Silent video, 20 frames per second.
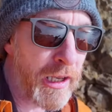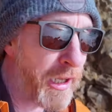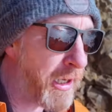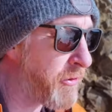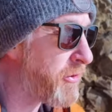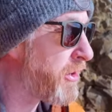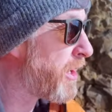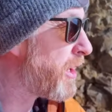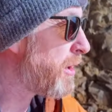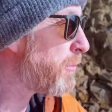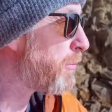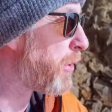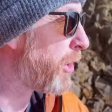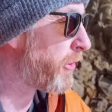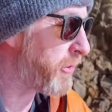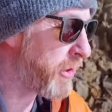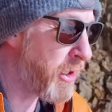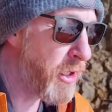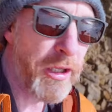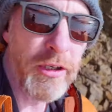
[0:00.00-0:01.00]
light.
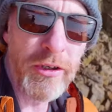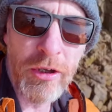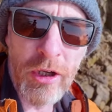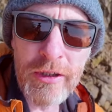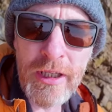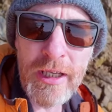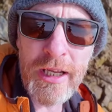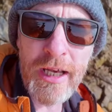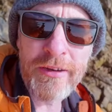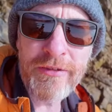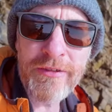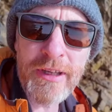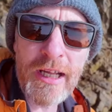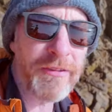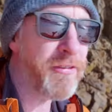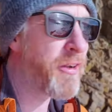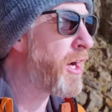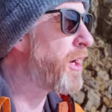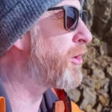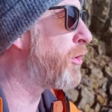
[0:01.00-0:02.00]
But nonetheless,
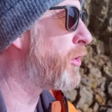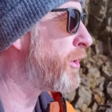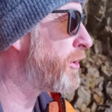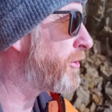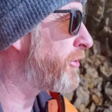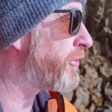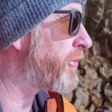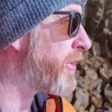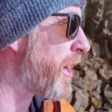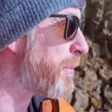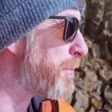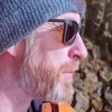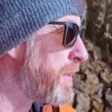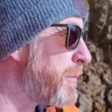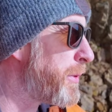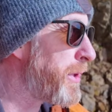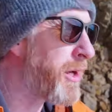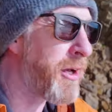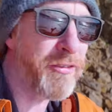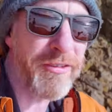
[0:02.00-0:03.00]
that's not going to stop
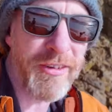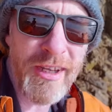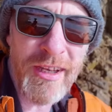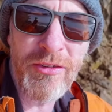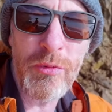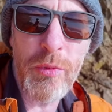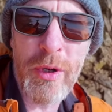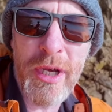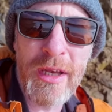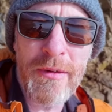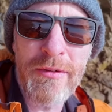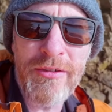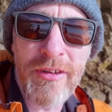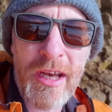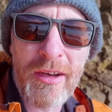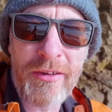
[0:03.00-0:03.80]
me, because these waves,